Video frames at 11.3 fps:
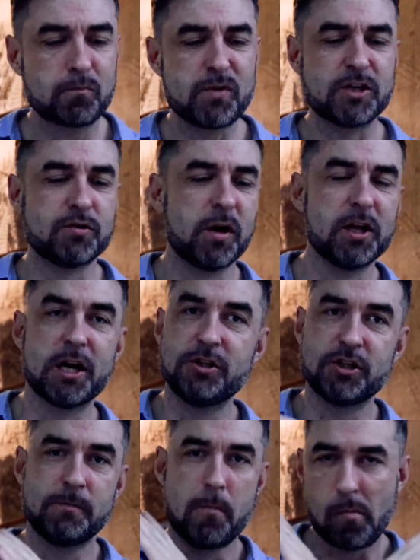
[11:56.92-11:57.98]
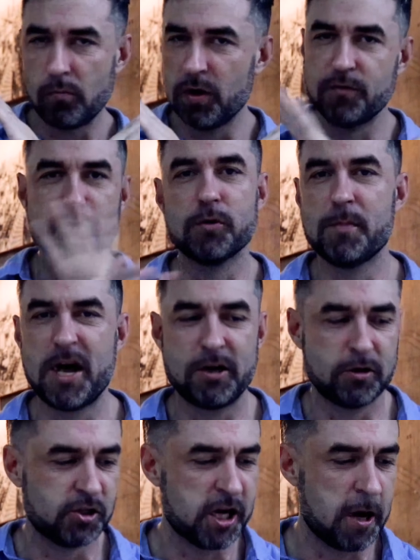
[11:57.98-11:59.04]
That's a relegation. We have two
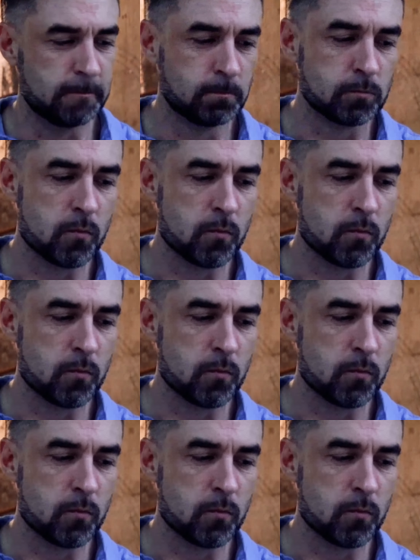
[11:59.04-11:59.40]
competitors down.